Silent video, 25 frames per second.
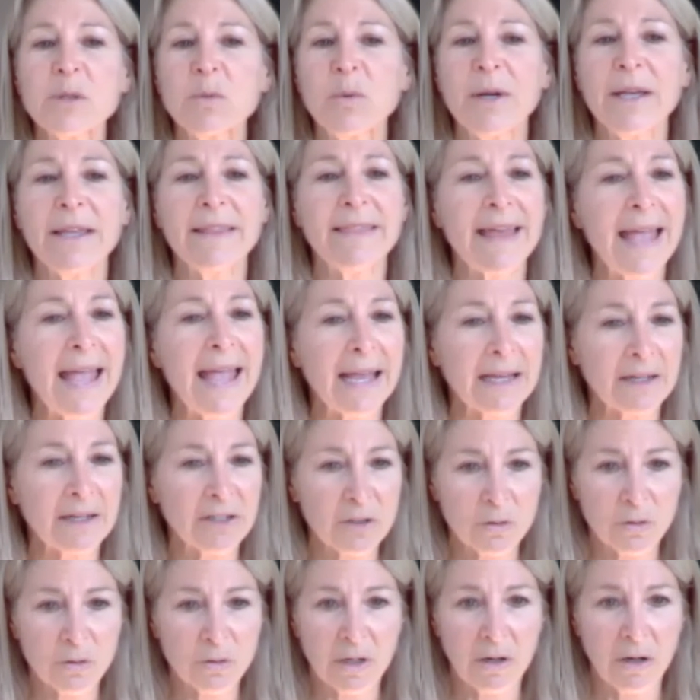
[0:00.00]
with
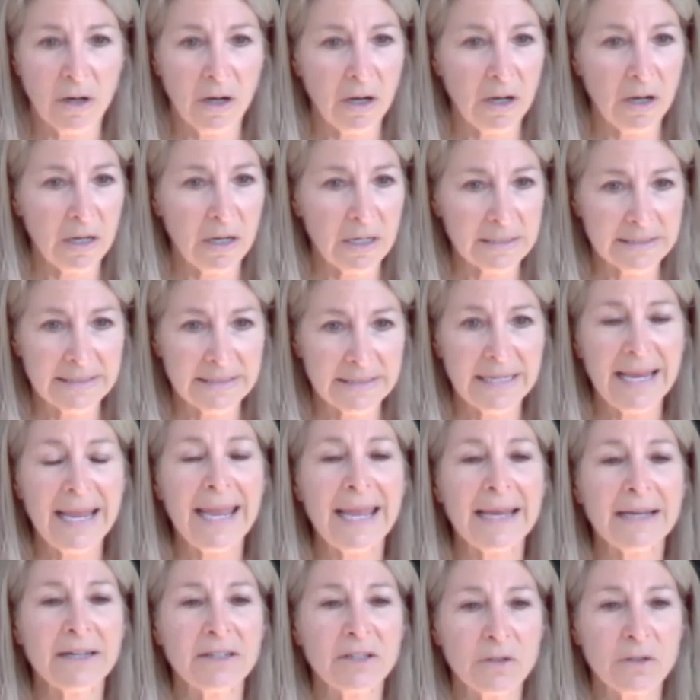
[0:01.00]
extra cost,
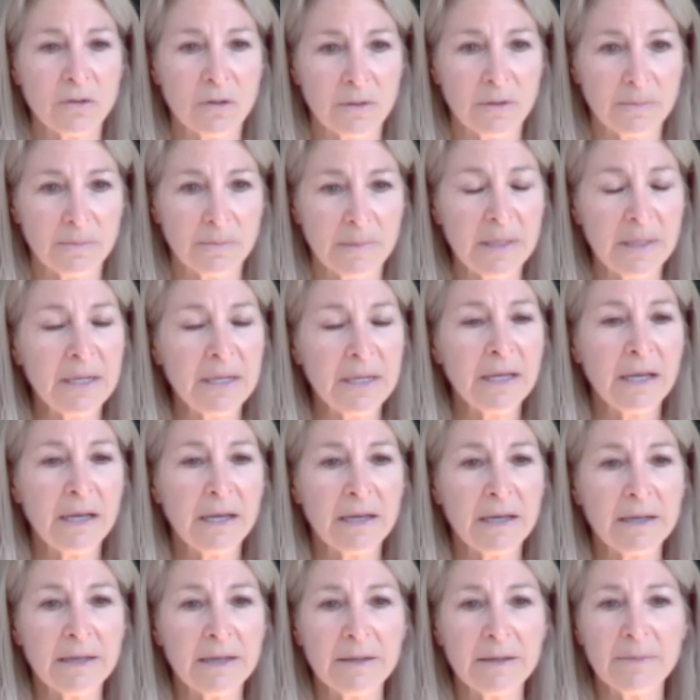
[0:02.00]
extra
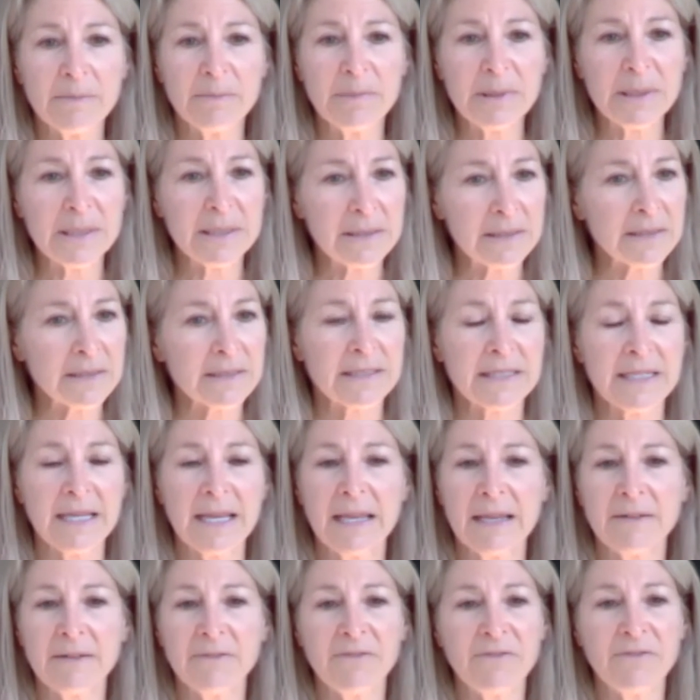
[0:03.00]
uh, bills
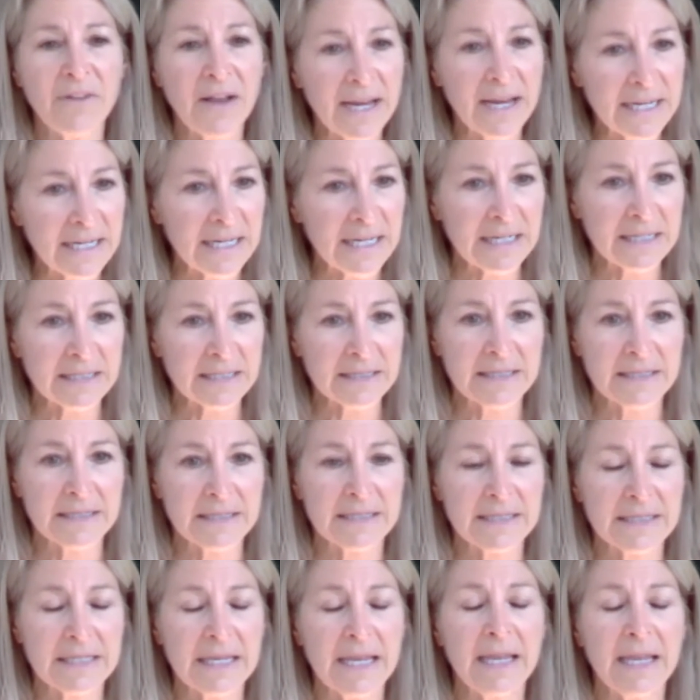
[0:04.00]
and finances.
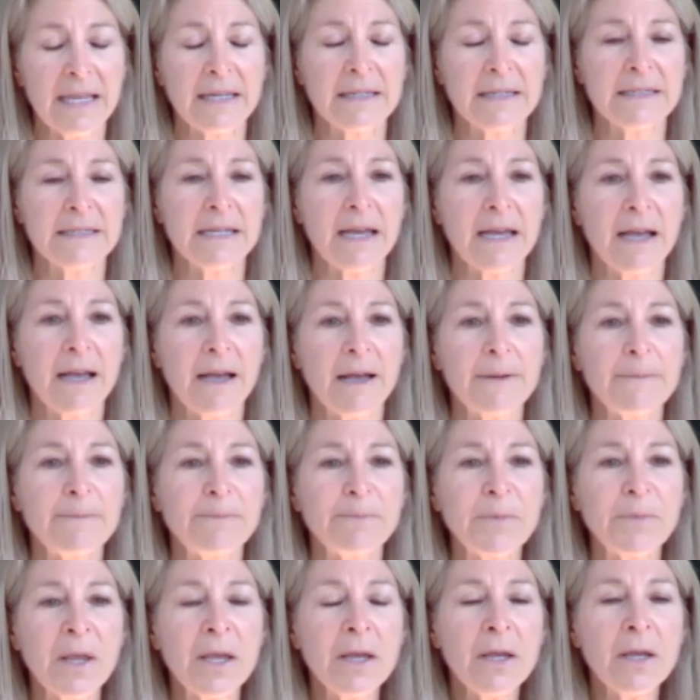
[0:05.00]
And um,
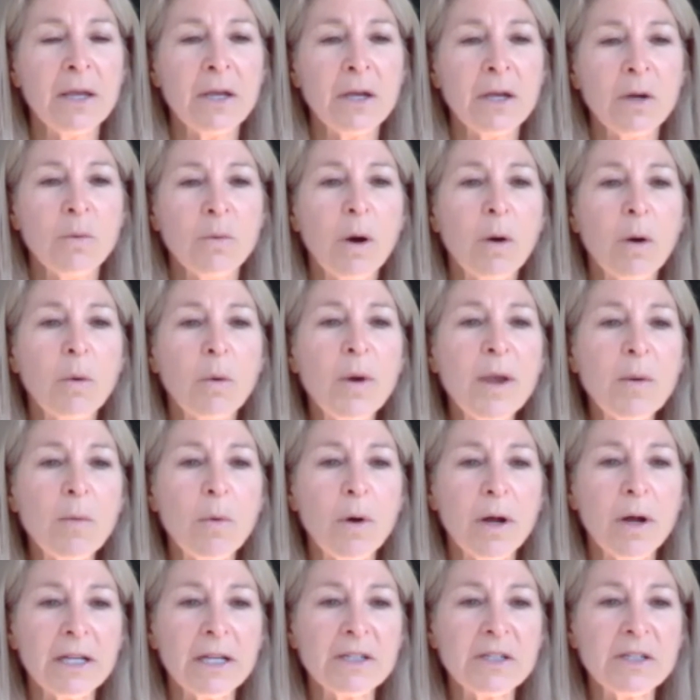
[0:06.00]
what we
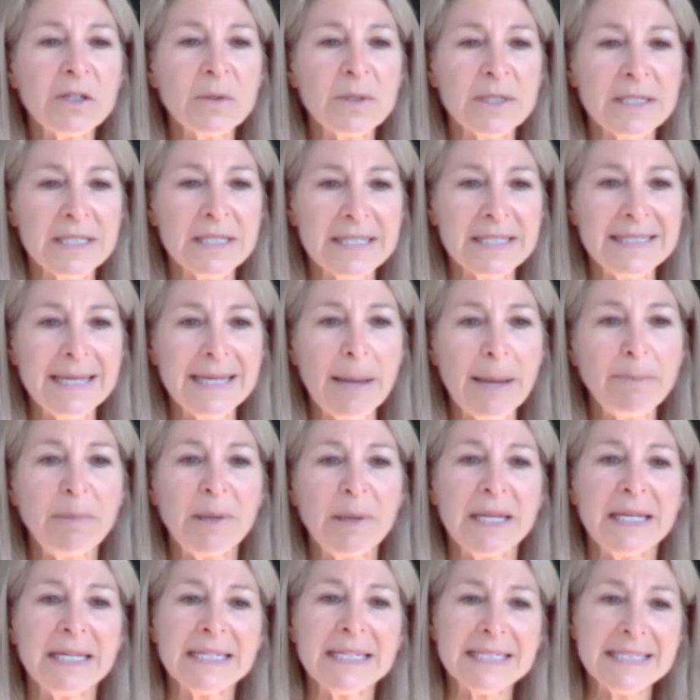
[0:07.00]
want to do is step
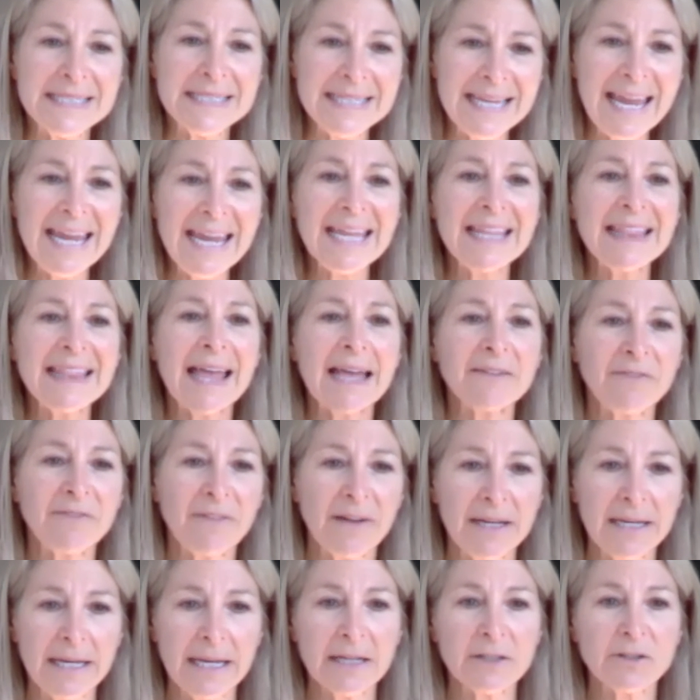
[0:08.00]
in and take that
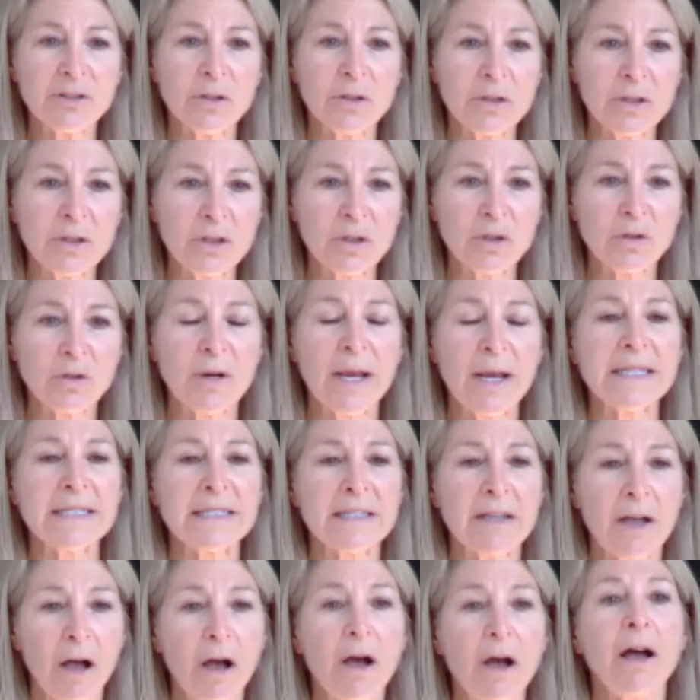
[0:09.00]
financial
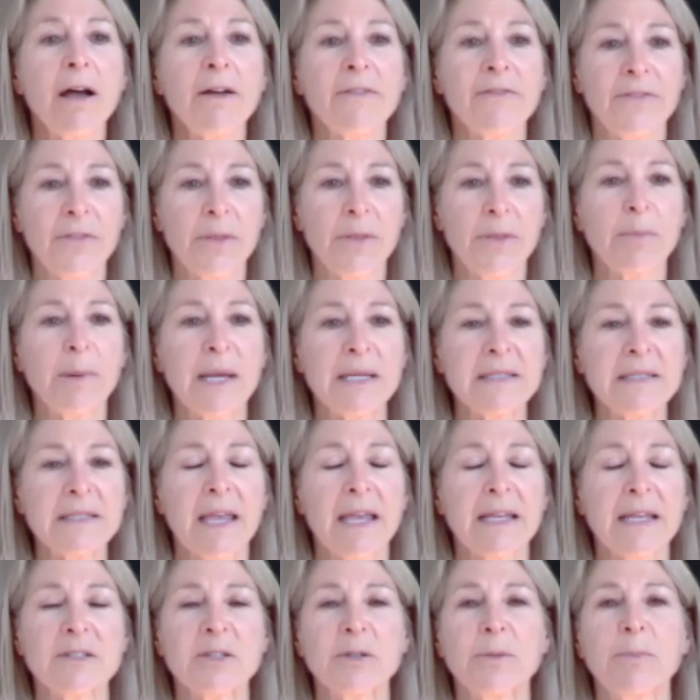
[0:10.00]
stress off the breast
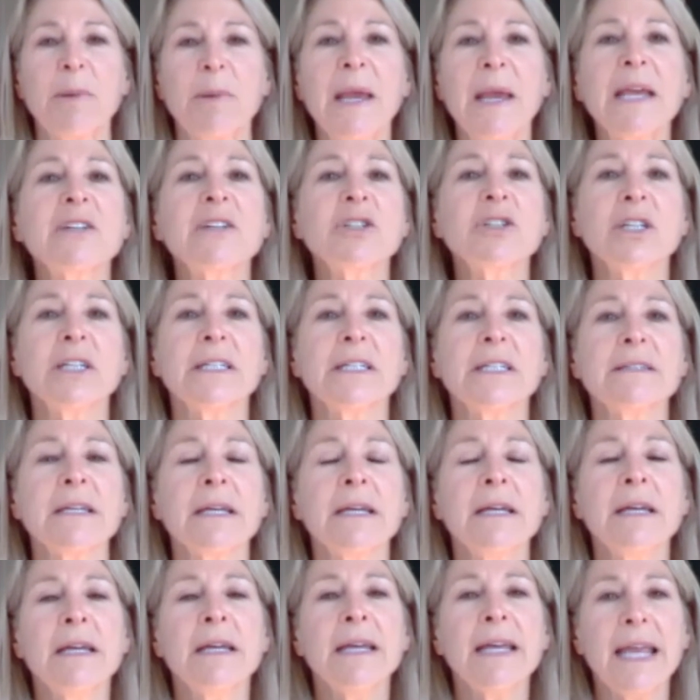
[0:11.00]
cancer patient
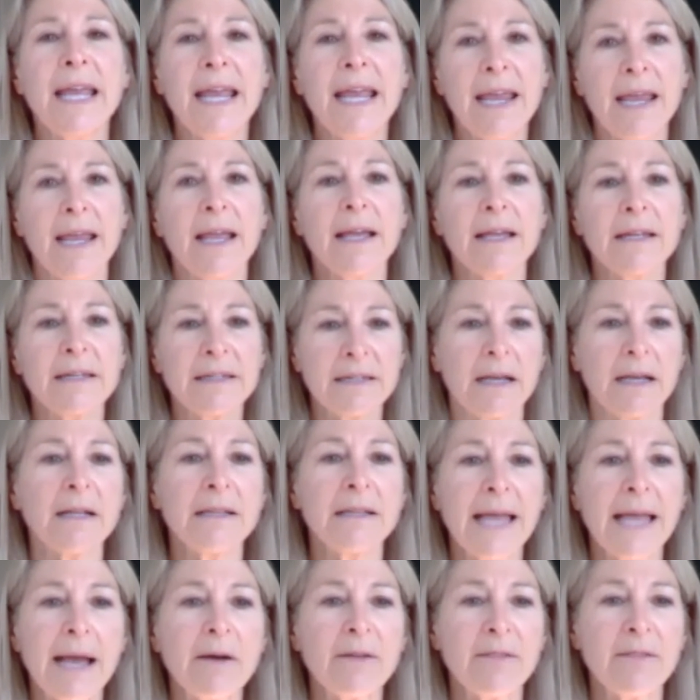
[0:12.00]
and
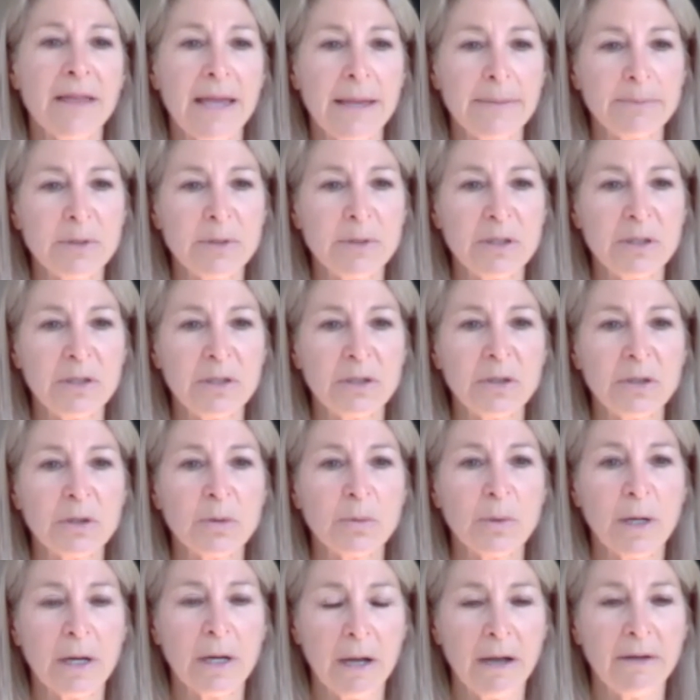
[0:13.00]
allow them to
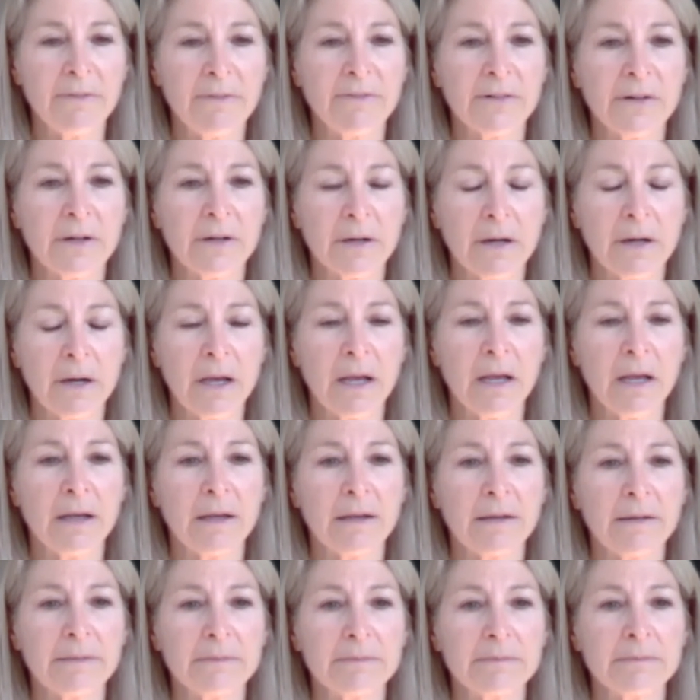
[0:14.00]
recover
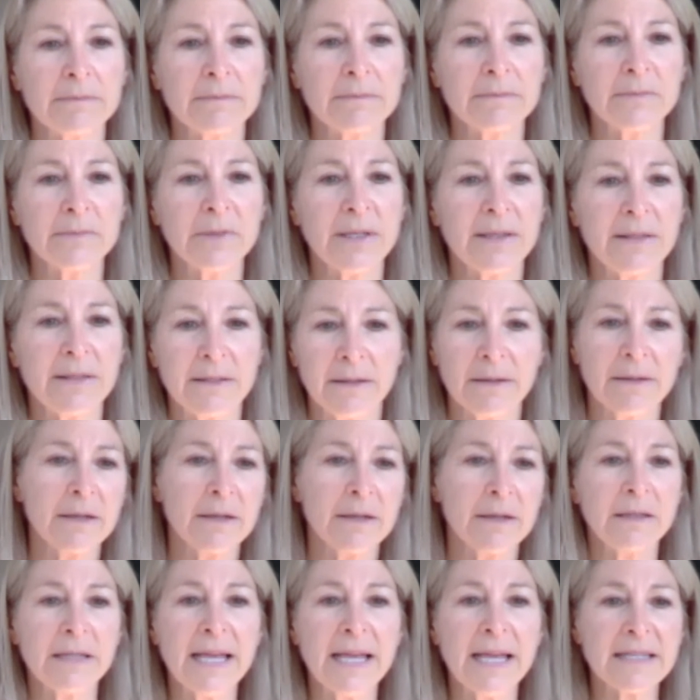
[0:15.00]
uh, with
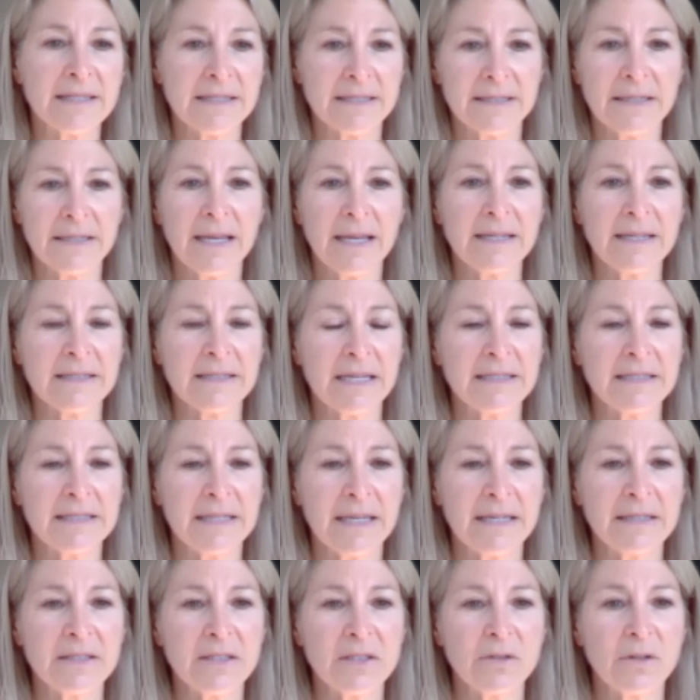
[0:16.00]
less, as I
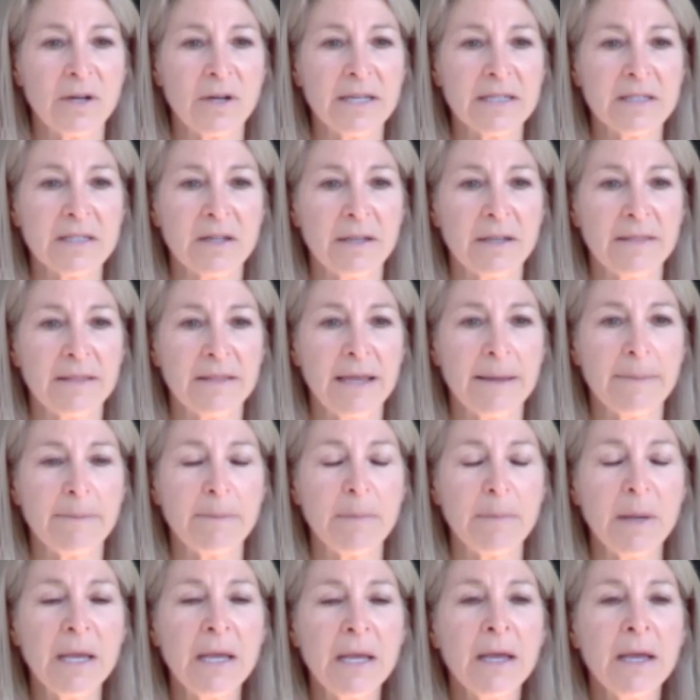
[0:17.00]
say, stress on them.